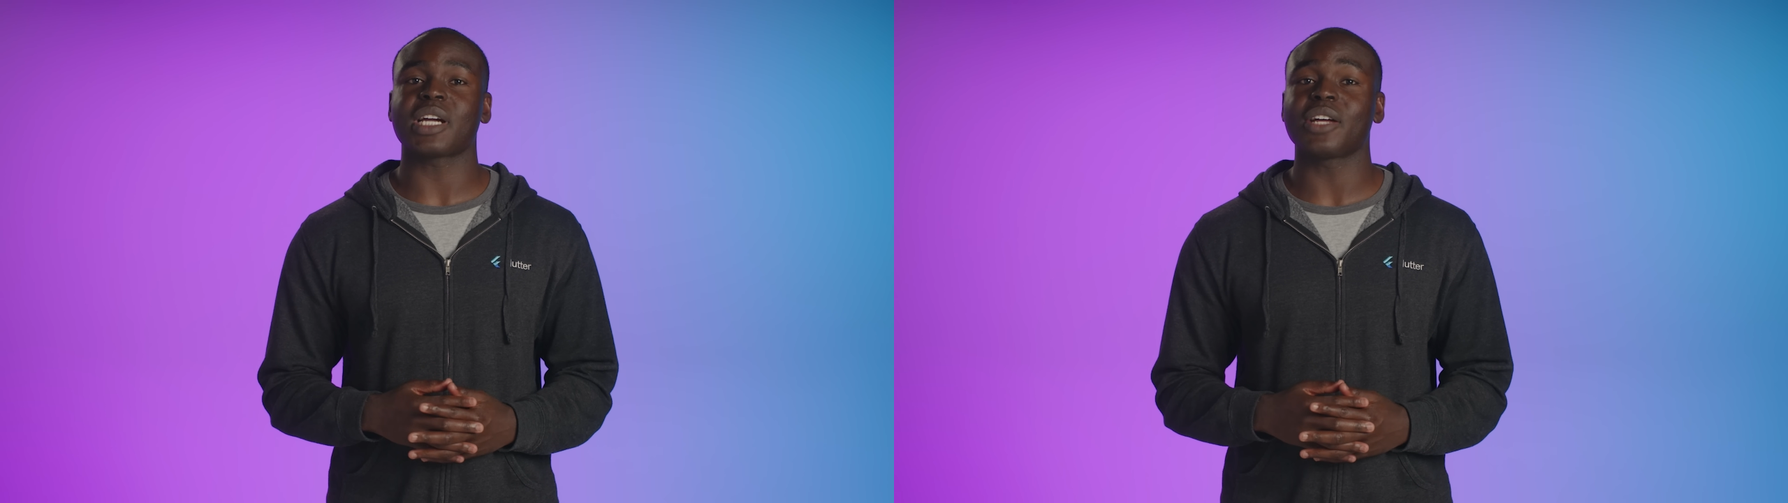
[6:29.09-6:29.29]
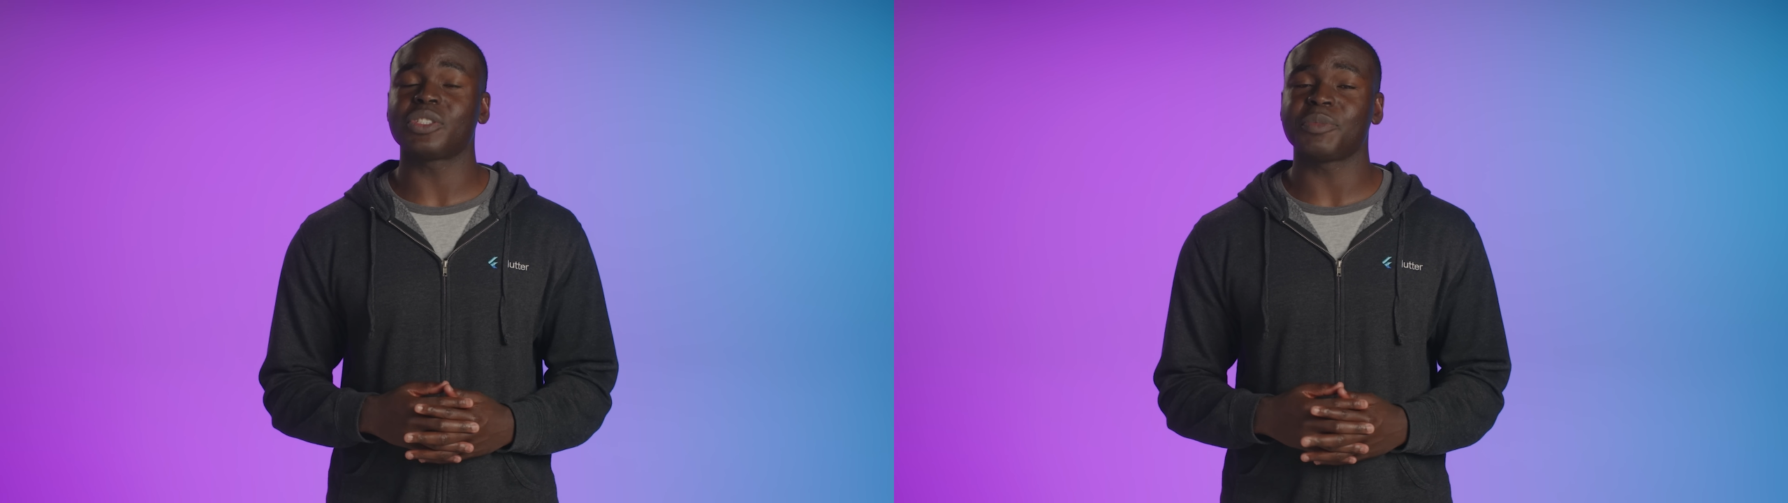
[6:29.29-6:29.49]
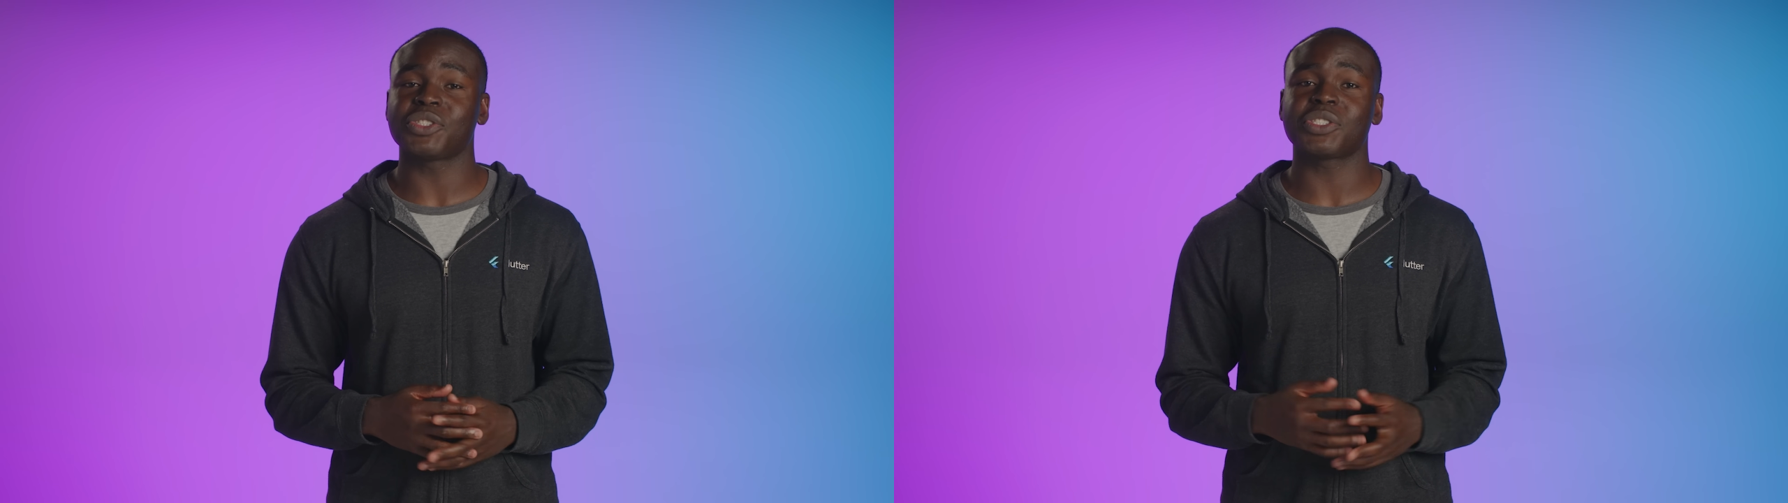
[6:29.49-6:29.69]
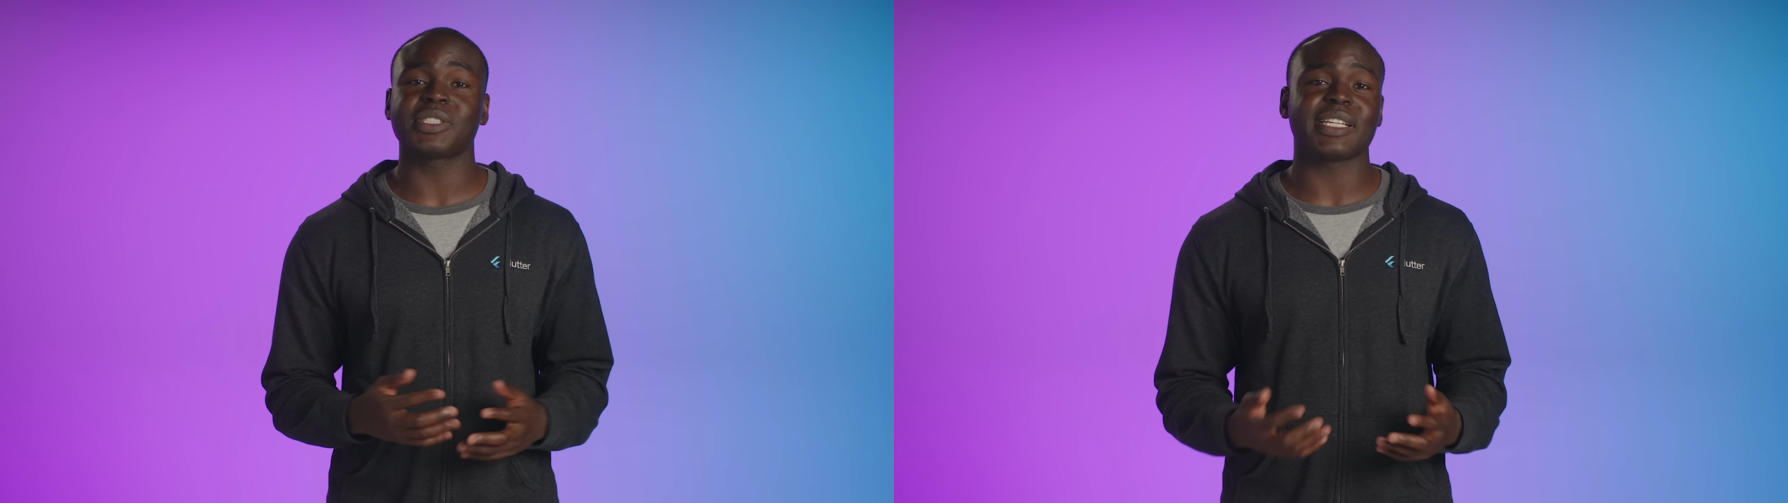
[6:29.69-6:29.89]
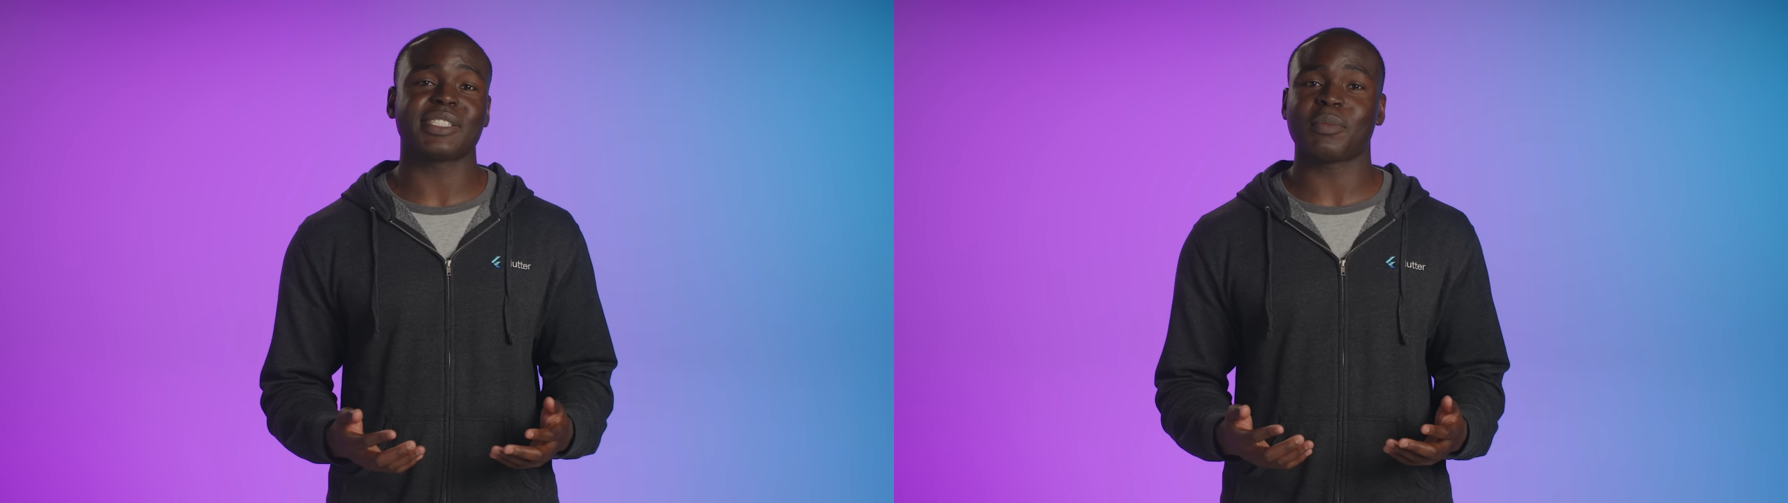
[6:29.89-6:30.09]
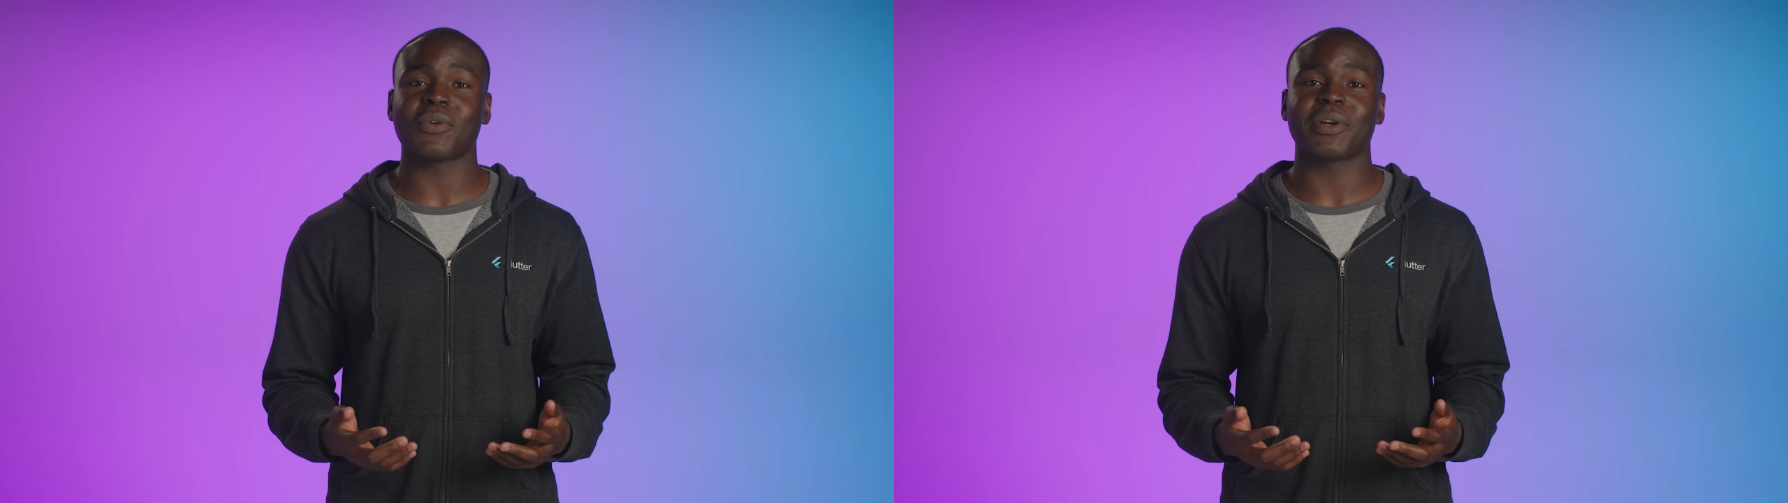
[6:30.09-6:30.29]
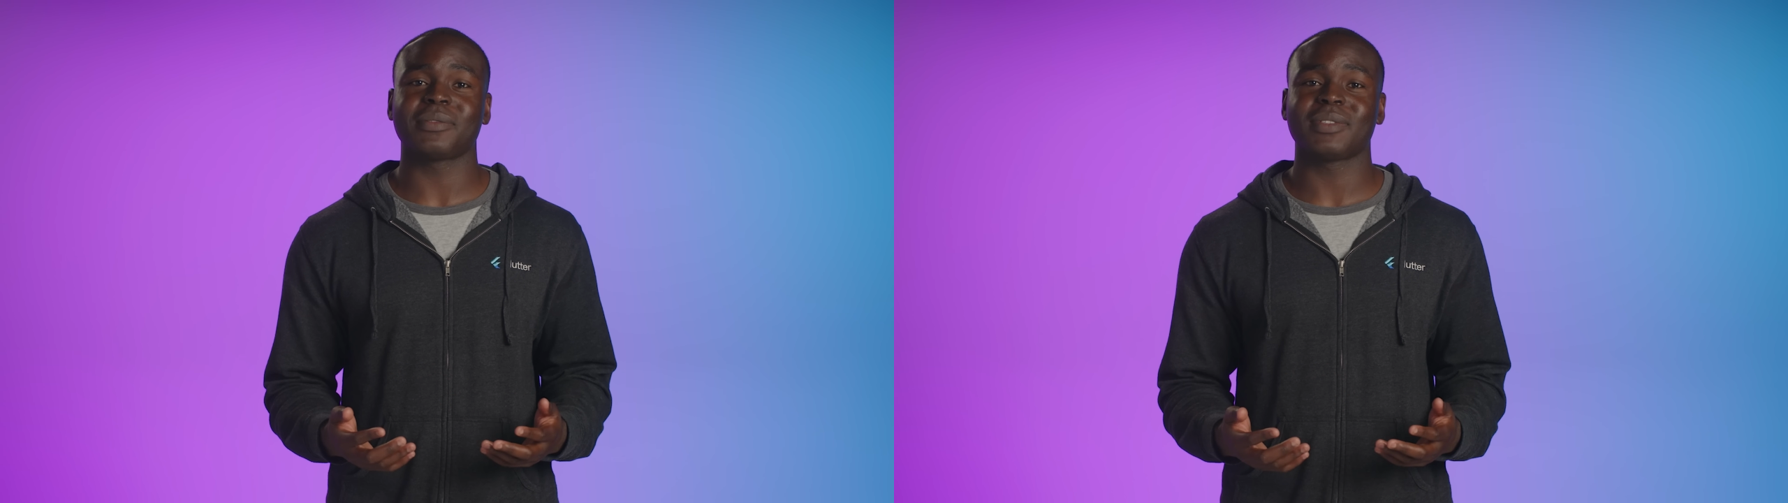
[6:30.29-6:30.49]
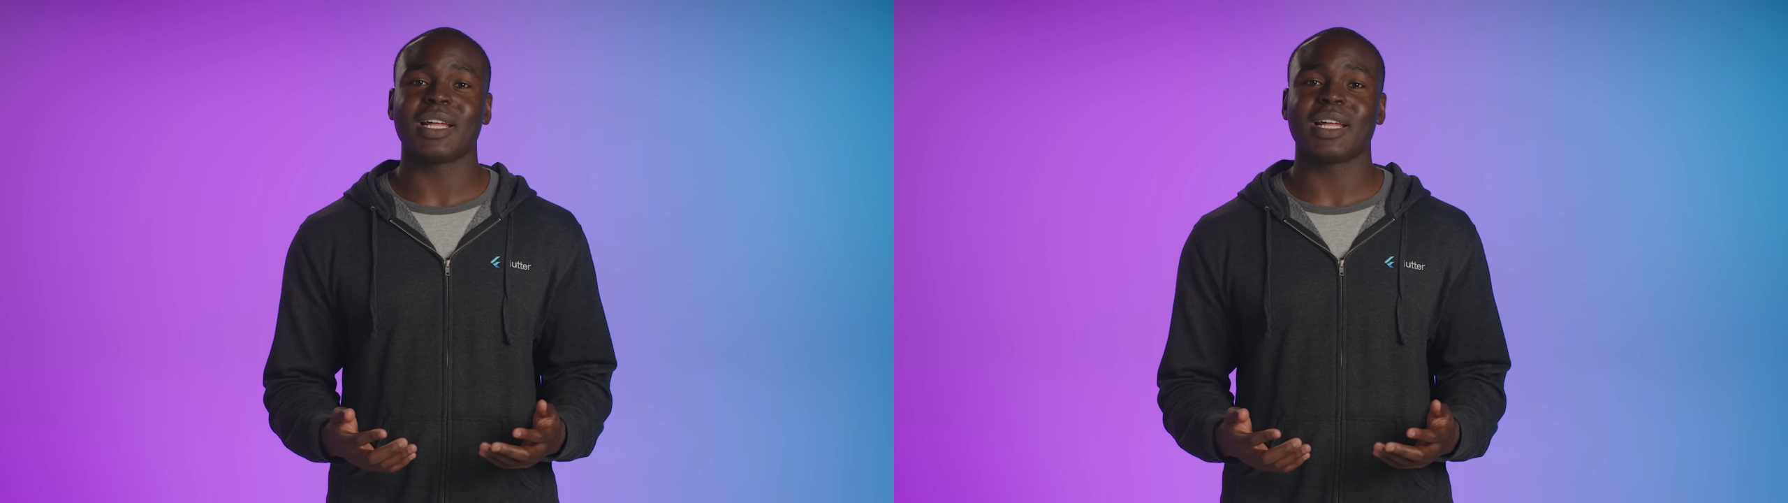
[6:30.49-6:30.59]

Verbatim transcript: contributions and support,